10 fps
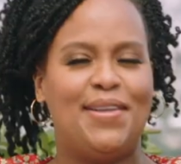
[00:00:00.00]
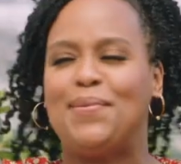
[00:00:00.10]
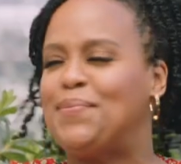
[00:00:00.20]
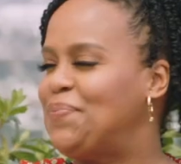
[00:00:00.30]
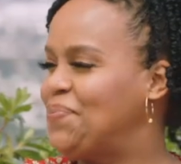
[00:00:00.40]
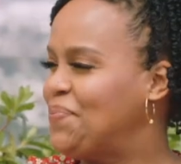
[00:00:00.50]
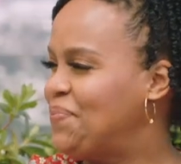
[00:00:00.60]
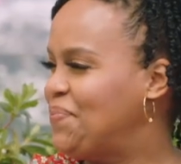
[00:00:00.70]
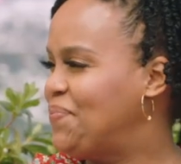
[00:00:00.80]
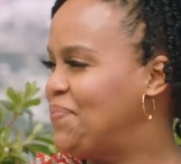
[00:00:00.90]

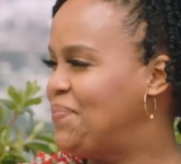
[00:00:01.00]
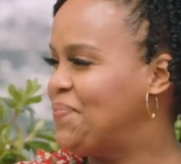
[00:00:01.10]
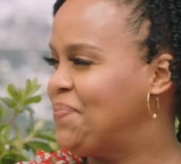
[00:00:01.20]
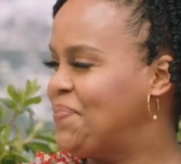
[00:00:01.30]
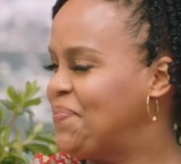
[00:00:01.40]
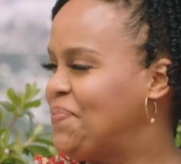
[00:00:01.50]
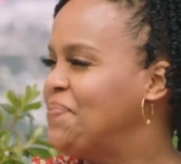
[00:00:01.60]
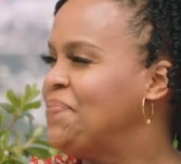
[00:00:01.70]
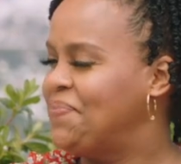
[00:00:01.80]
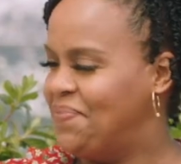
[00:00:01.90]

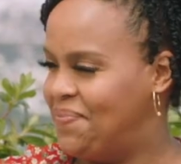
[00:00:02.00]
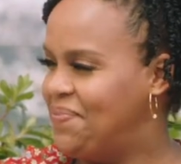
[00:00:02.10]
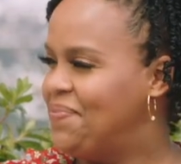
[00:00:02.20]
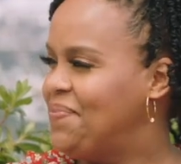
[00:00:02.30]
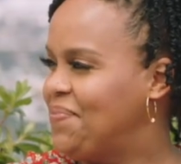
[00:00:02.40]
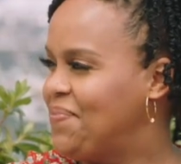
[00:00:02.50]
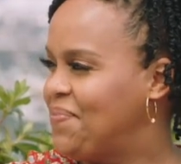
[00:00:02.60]
No words are spoken by the person on screen.